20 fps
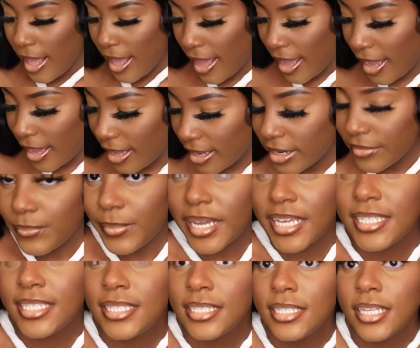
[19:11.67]
And
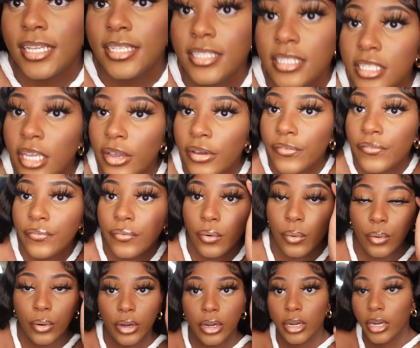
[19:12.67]
my scent
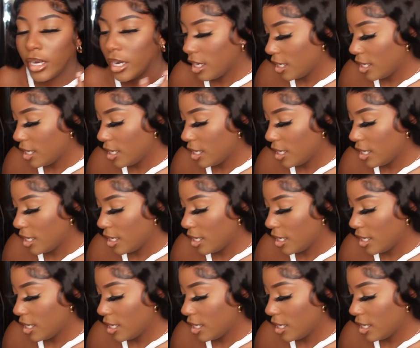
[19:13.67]
for